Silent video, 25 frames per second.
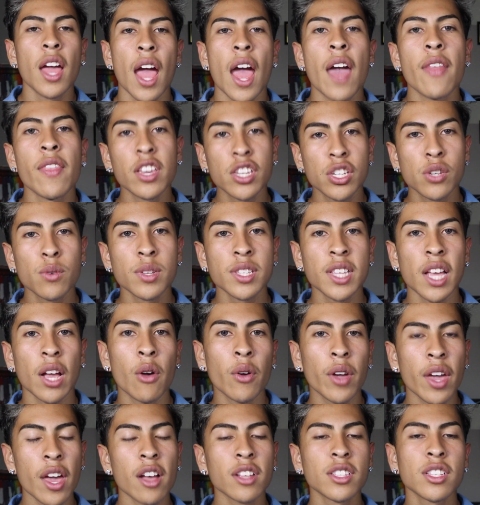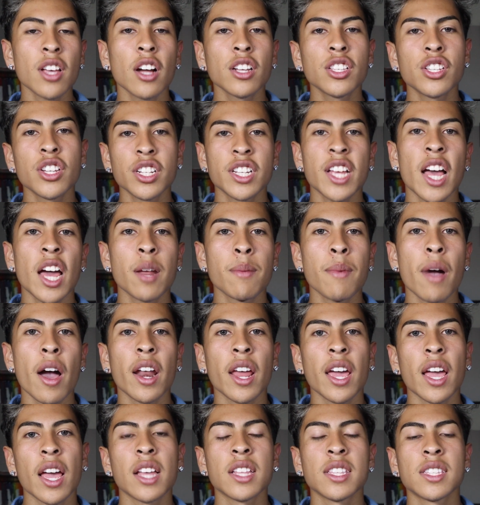And then she was like, okay, I'll talk to your dad
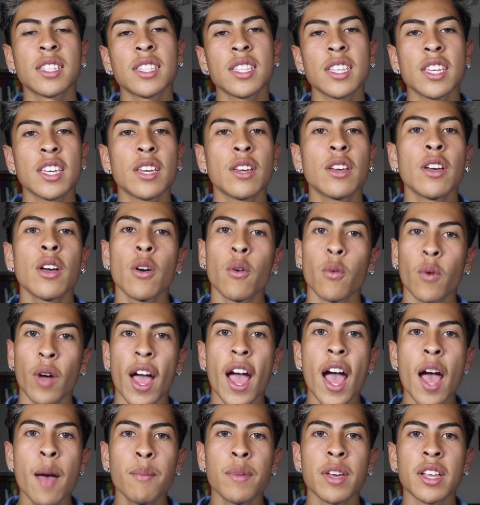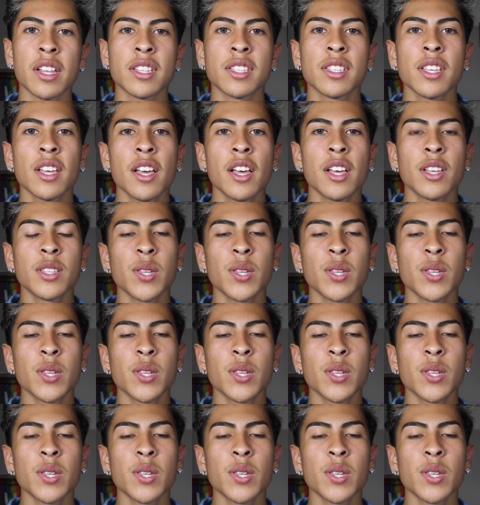about it and see what happens.